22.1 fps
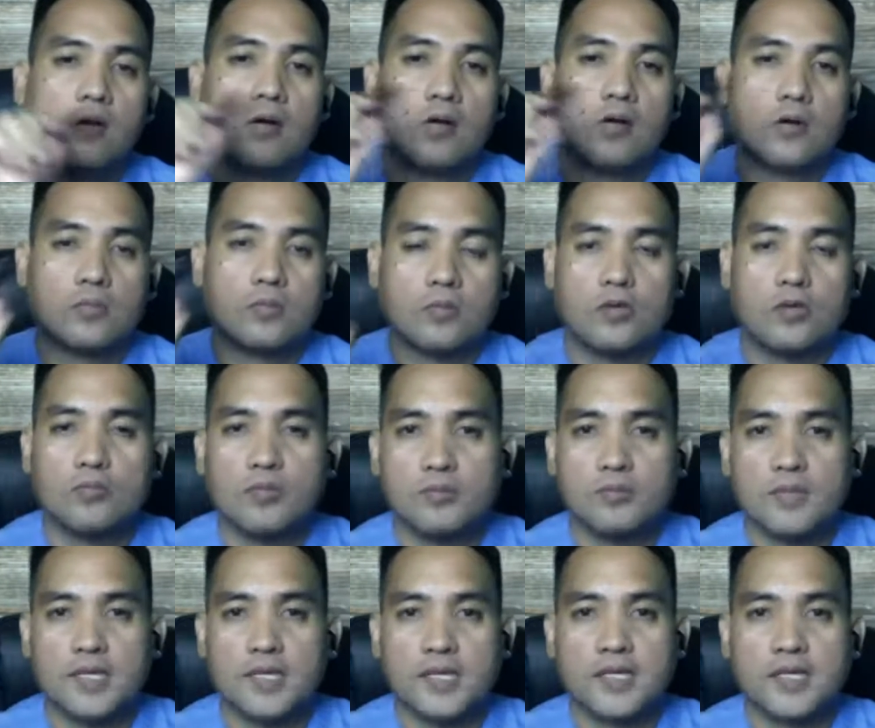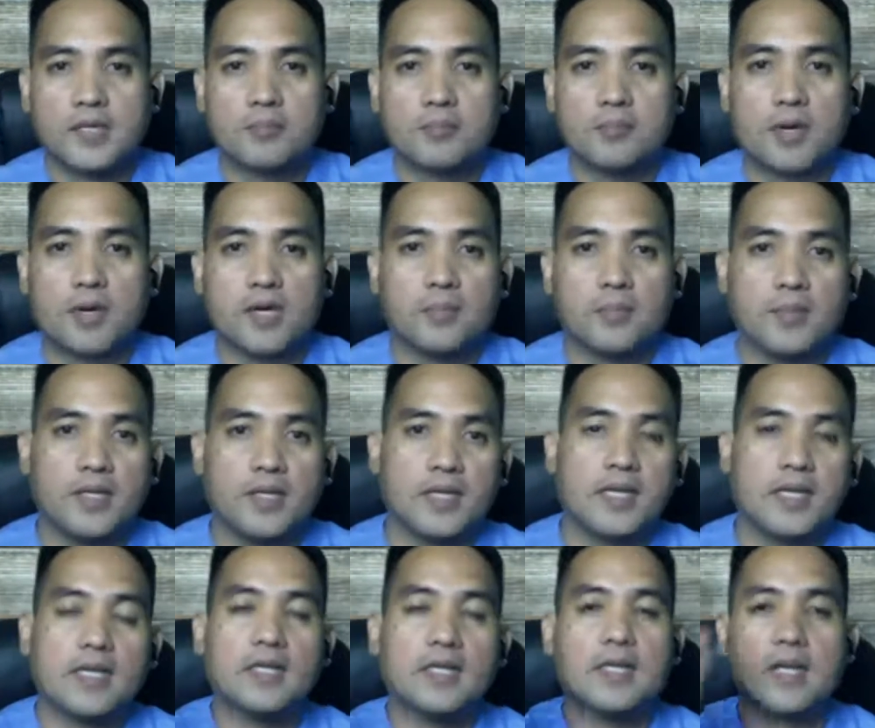or mobile Medicare Part B
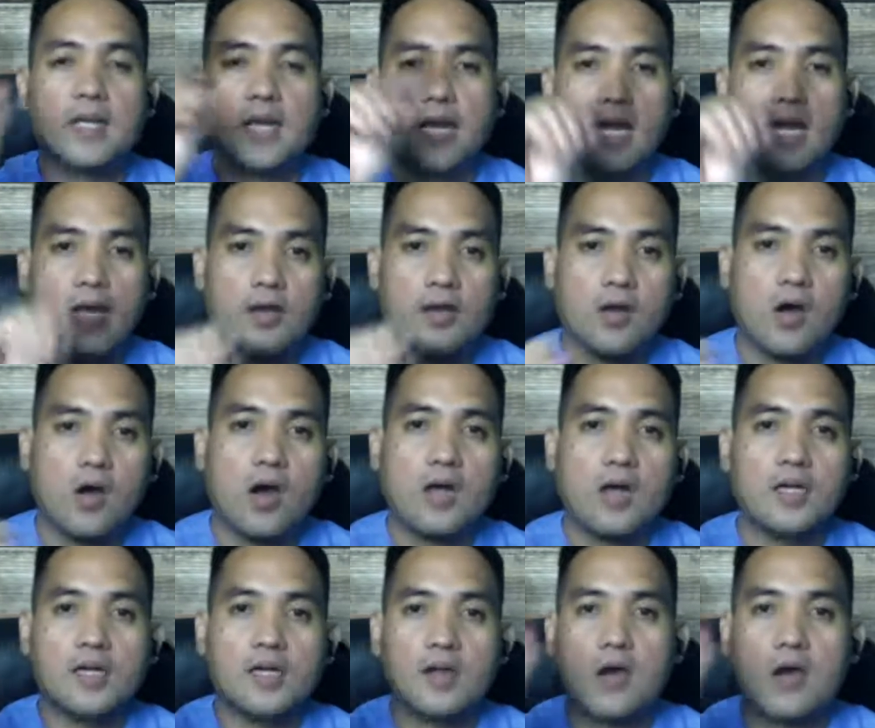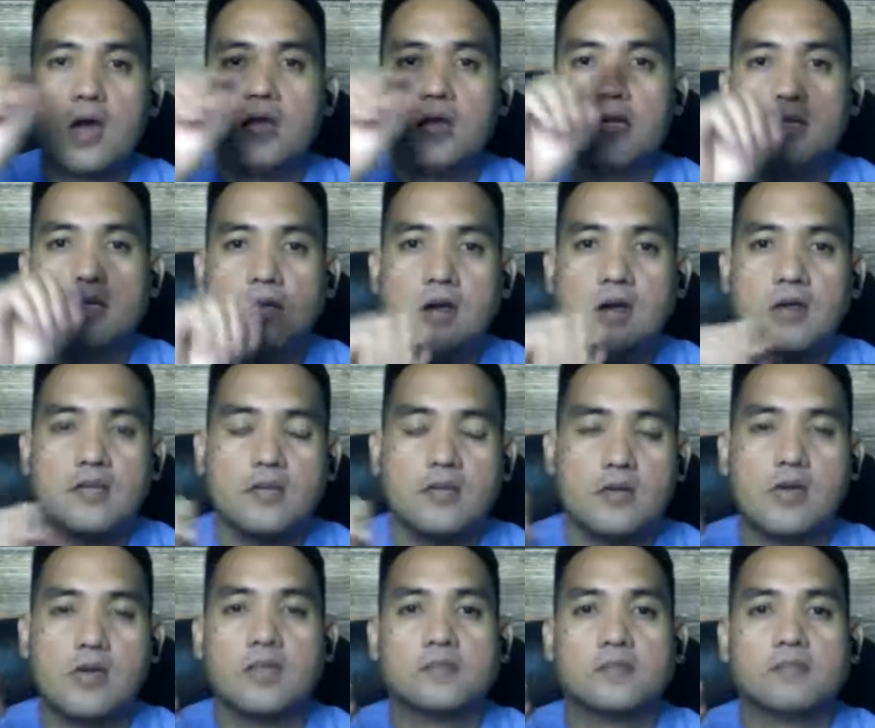again, and on and on and on
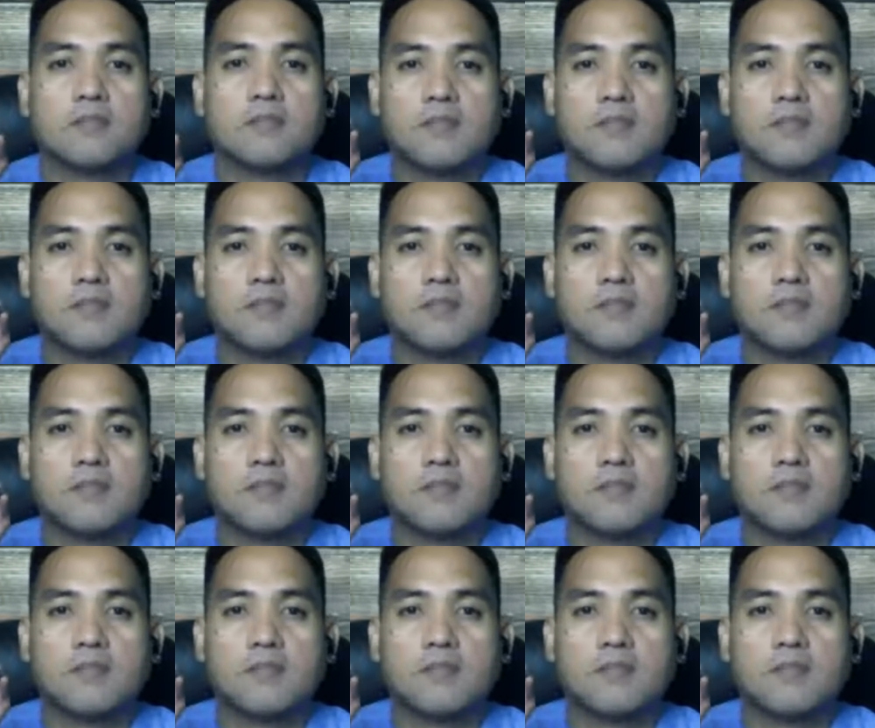and on.